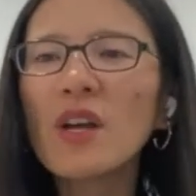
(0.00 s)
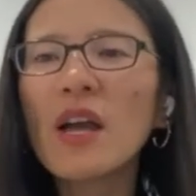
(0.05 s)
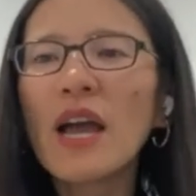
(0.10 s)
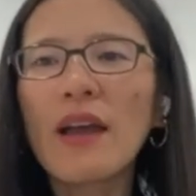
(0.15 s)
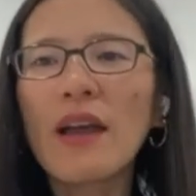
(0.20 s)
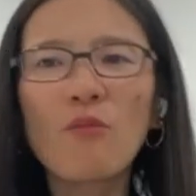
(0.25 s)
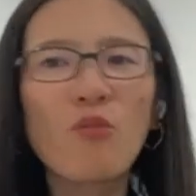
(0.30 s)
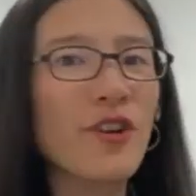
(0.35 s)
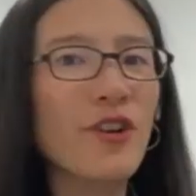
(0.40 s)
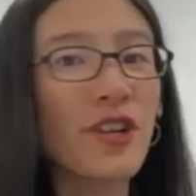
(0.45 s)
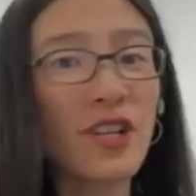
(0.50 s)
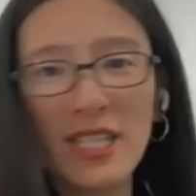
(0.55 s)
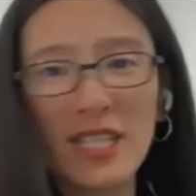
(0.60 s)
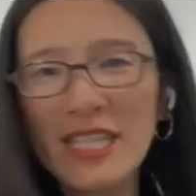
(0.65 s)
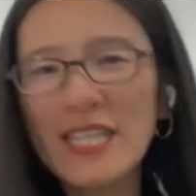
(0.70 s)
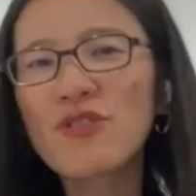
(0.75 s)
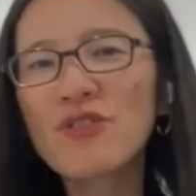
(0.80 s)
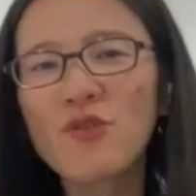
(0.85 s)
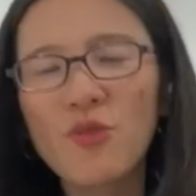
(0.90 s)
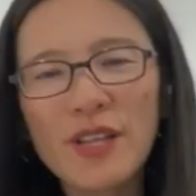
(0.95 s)
and we're
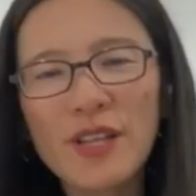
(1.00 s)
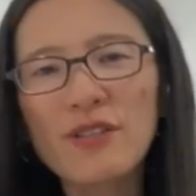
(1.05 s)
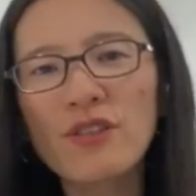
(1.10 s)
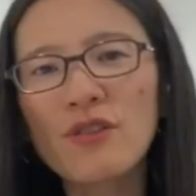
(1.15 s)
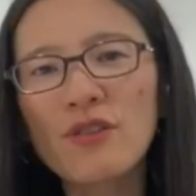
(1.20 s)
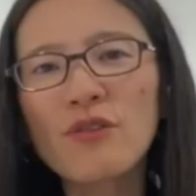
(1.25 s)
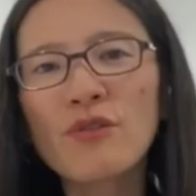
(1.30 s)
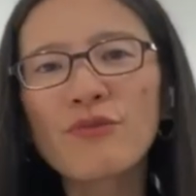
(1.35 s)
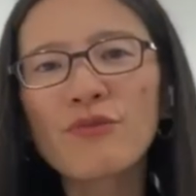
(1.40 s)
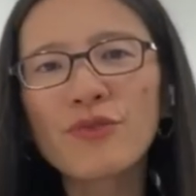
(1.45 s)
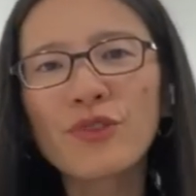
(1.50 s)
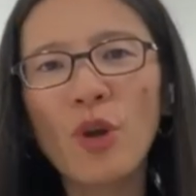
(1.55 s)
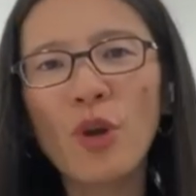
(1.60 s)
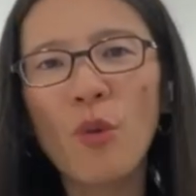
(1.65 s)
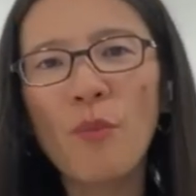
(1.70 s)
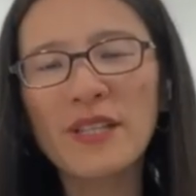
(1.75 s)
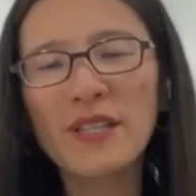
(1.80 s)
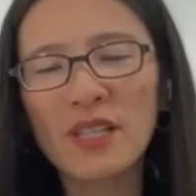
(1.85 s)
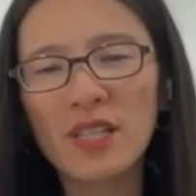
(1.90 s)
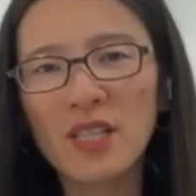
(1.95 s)
continuing to,
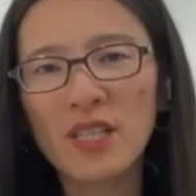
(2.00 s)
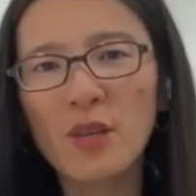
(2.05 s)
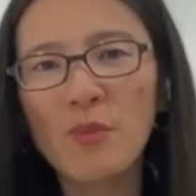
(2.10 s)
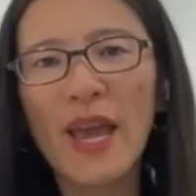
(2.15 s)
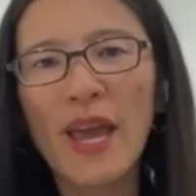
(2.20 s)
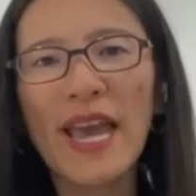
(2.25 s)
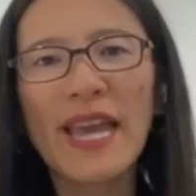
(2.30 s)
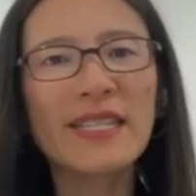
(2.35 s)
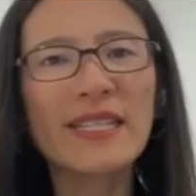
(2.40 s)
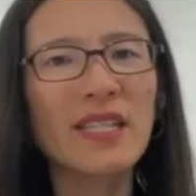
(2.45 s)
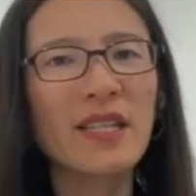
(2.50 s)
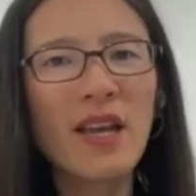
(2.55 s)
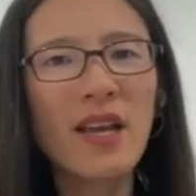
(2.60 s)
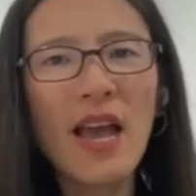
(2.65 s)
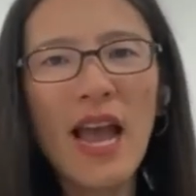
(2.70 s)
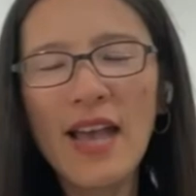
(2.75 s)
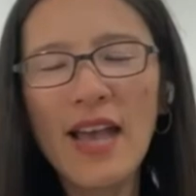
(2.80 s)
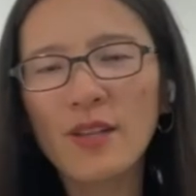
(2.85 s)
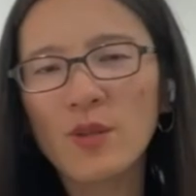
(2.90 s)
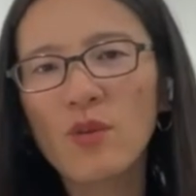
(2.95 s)
participate
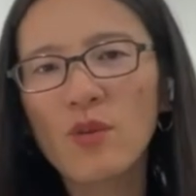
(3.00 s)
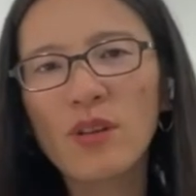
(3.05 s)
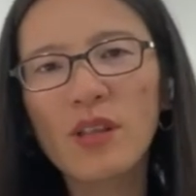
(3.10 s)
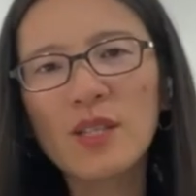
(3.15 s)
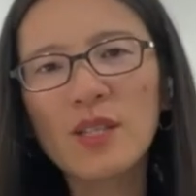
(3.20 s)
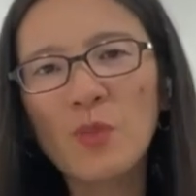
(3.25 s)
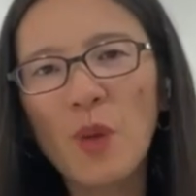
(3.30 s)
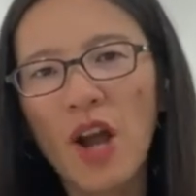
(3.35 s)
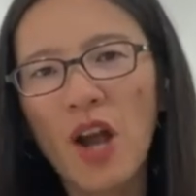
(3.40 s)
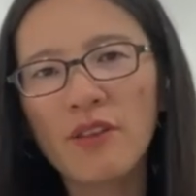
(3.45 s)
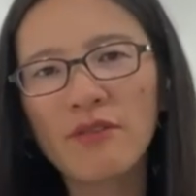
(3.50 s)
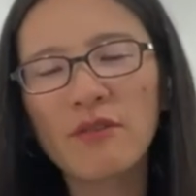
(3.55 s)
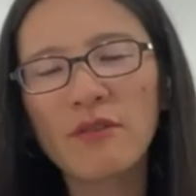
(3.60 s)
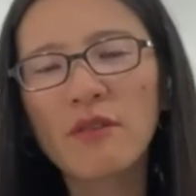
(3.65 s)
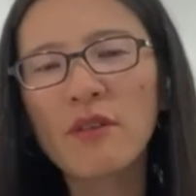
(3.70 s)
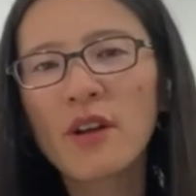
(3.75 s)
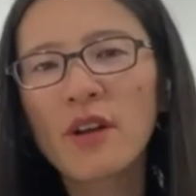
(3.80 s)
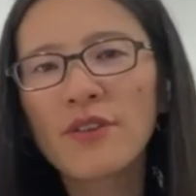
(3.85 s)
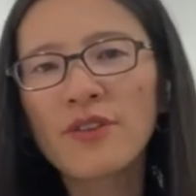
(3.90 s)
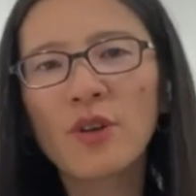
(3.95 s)
as well as partner,
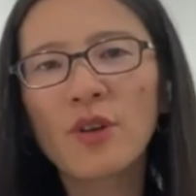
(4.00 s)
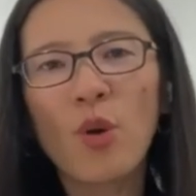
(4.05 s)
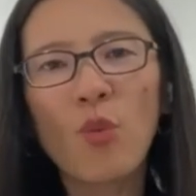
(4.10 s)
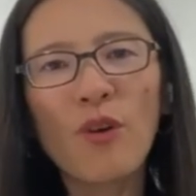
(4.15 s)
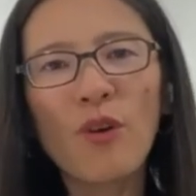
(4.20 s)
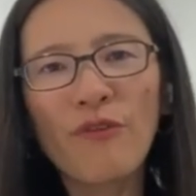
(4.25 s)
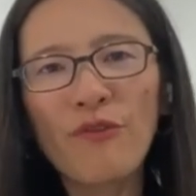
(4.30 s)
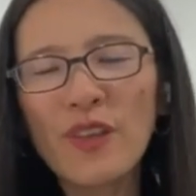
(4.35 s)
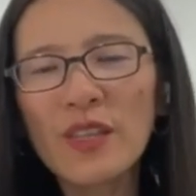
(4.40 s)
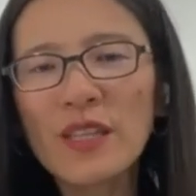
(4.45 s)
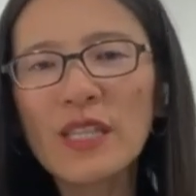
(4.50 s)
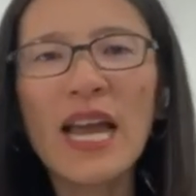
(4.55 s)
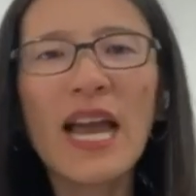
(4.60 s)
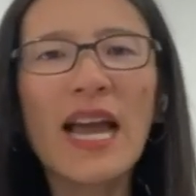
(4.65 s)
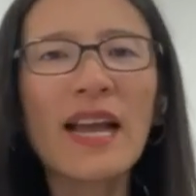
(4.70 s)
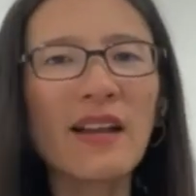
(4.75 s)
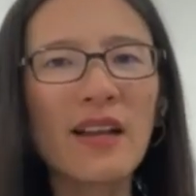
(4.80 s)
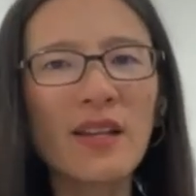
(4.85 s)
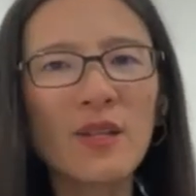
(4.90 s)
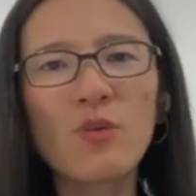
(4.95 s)
with
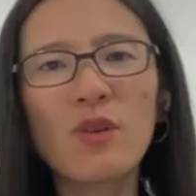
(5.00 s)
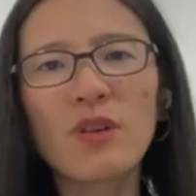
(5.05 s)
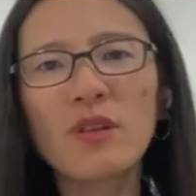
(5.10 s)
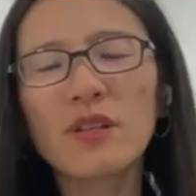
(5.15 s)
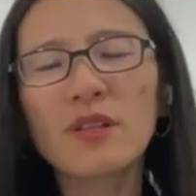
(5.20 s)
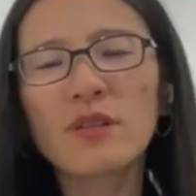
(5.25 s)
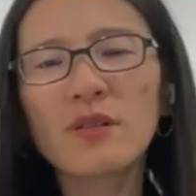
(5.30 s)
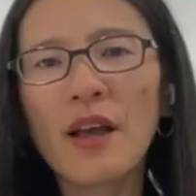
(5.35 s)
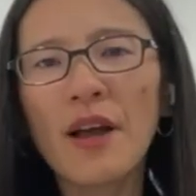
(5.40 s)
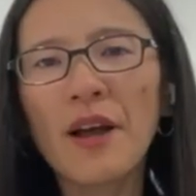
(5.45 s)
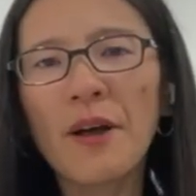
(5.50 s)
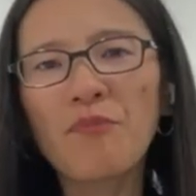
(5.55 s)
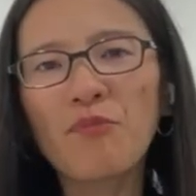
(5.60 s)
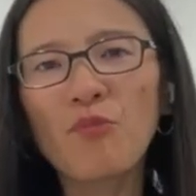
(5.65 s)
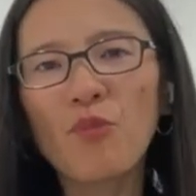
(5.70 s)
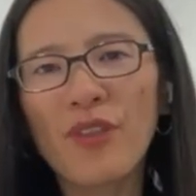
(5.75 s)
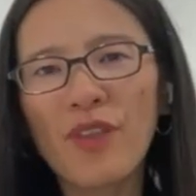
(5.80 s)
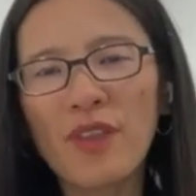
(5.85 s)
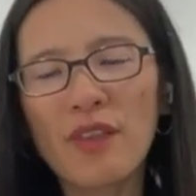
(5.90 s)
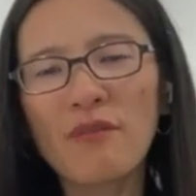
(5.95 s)
fintech as well as
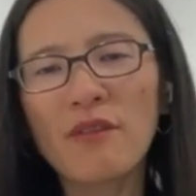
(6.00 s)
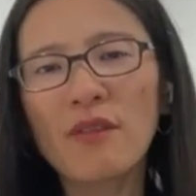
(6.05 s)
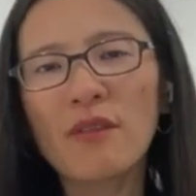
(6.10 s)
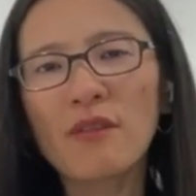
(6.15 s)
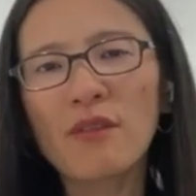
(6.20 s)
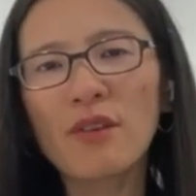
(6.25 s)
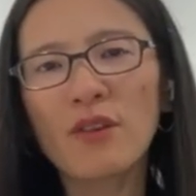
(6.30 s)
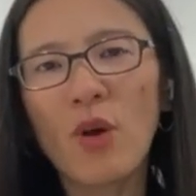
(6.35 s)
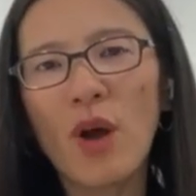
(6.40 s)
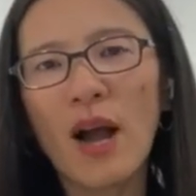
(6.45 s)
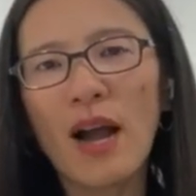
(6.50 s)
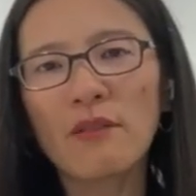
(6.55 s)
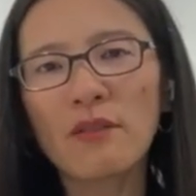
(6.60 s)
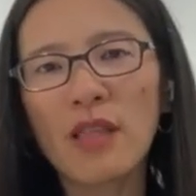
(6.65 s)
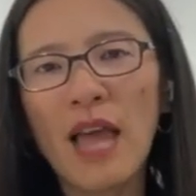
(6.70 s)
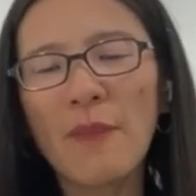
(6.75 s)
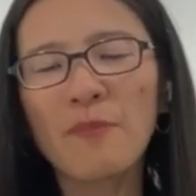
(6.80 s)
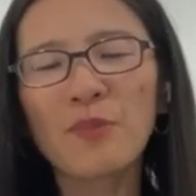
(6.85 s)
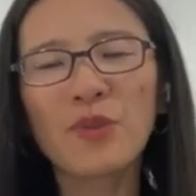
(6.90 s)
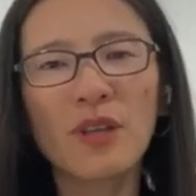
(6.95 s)
within, our
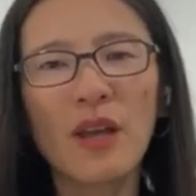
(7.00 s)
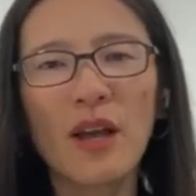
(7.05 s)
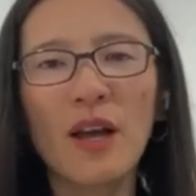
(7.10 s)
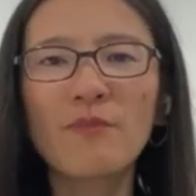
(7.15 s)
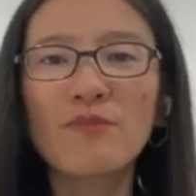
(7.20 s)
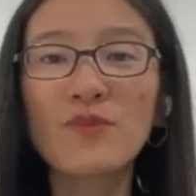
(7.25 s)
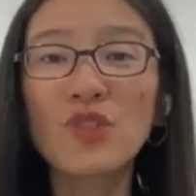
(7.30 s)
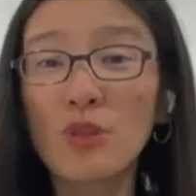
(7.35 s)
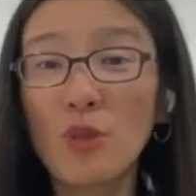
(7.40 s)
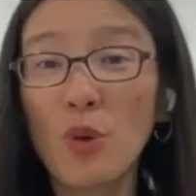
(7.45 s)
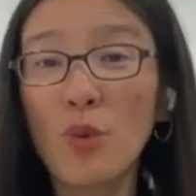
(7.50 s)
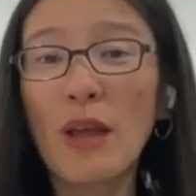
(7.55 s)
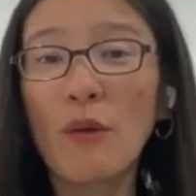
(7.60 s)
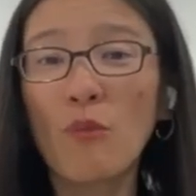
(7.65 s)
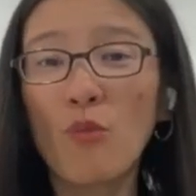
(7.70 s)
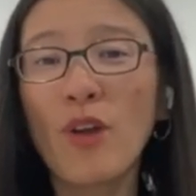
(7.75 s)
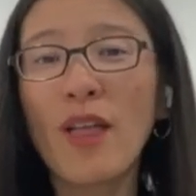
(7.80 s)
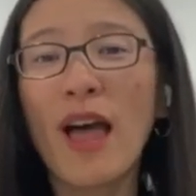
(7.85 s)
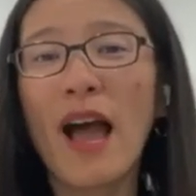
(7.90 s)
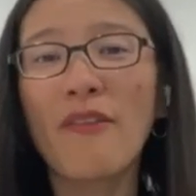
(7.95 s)
labs to look at
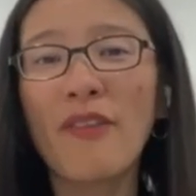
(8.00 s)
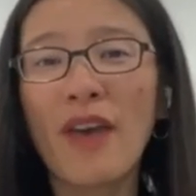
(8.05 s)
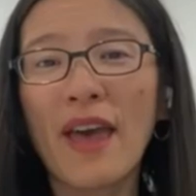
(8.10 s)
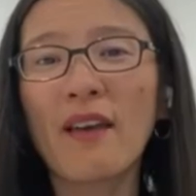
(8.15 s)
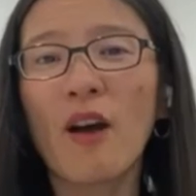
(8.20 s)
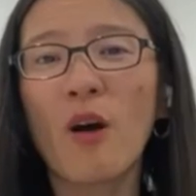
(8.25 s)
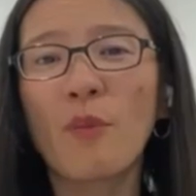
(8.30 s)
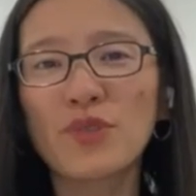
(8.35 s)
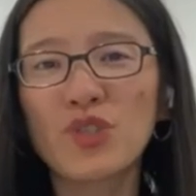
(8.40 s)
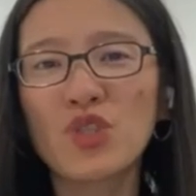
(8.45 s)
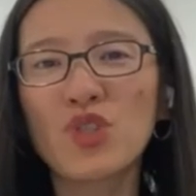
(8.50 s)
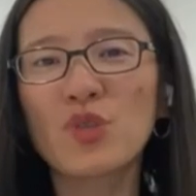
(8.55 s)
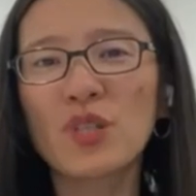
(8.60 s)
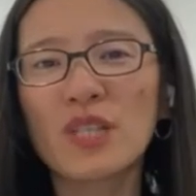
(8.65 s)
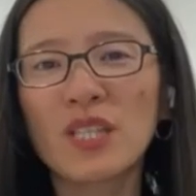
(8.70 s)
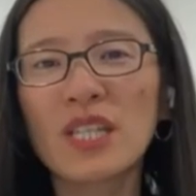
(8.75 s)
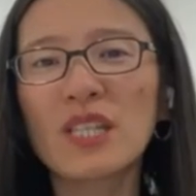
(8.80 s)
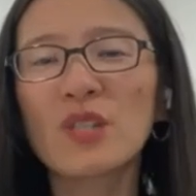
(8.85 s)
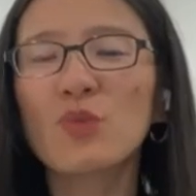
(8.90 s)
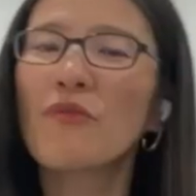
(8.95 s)
what are that
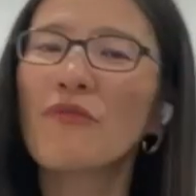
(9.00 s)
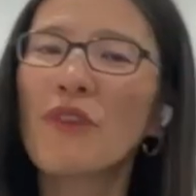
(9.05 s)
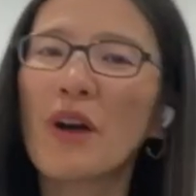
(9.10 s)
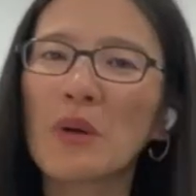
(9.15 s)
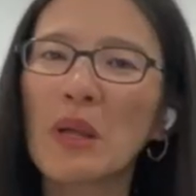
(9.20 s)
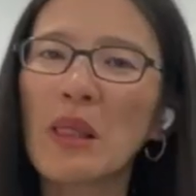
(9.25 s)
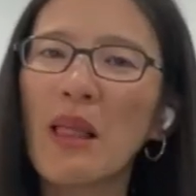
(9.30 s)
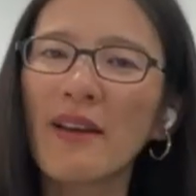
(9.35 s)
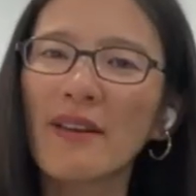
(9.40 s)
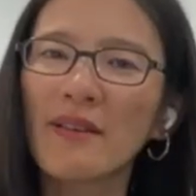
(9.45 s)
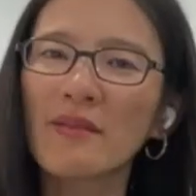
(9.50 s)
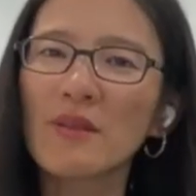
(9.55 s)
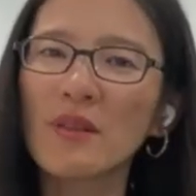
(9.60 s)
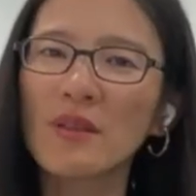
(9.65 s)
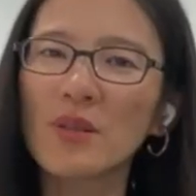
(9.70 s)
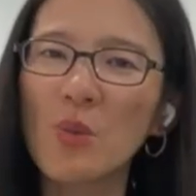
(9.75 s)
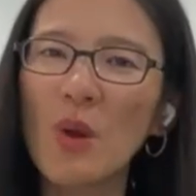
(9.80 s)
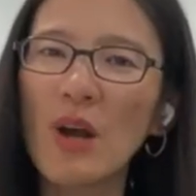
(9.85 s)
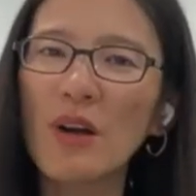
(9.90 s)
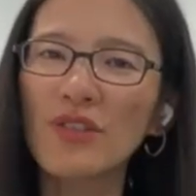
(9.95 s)
opportunities with our clients
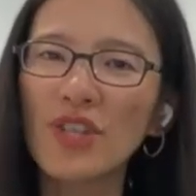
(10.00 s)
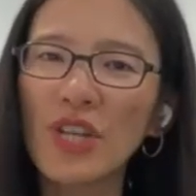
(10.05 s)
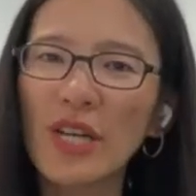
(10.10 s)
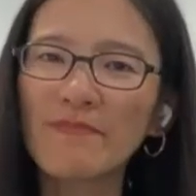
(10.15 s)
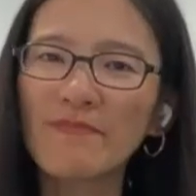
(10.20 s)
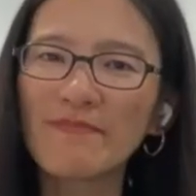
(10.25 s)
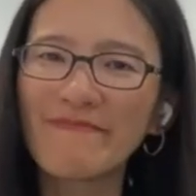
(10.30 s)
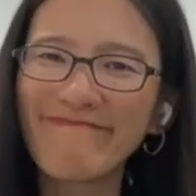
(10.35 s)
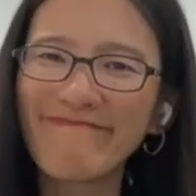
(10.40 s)
as well, Jim.